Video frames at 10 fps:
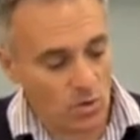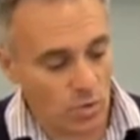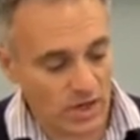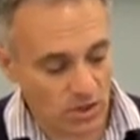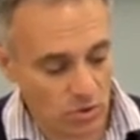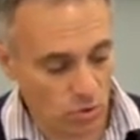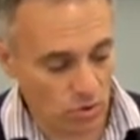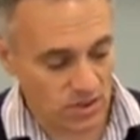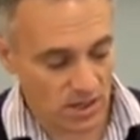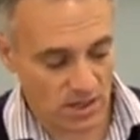we can
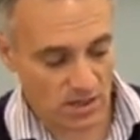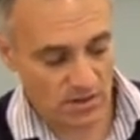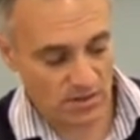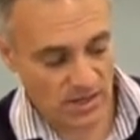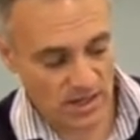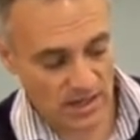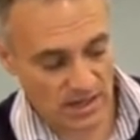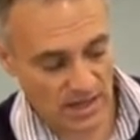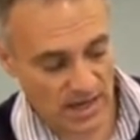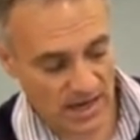alter
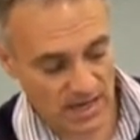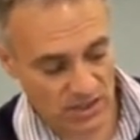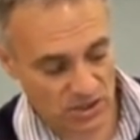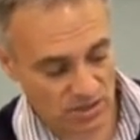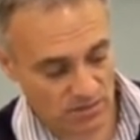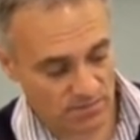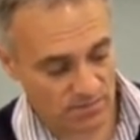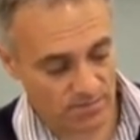the cage